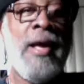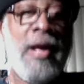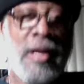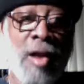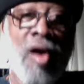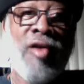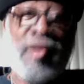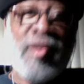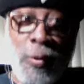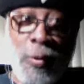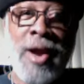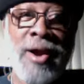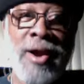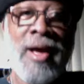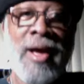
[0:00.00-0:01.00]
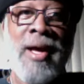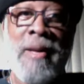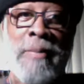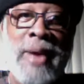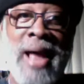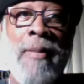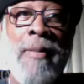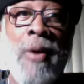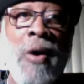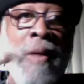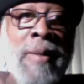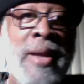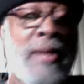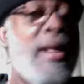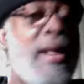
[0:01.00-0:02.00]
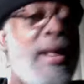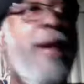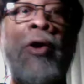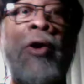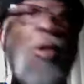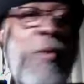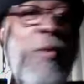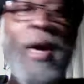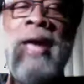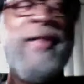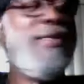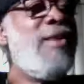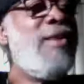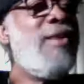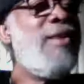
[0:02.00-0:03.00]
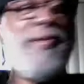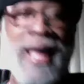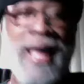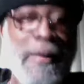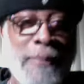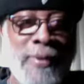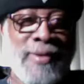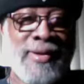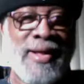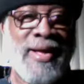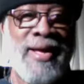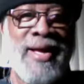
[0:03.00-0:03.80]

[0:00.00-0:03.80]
No, it's weird, but I'm humming. I don't know, it just happens.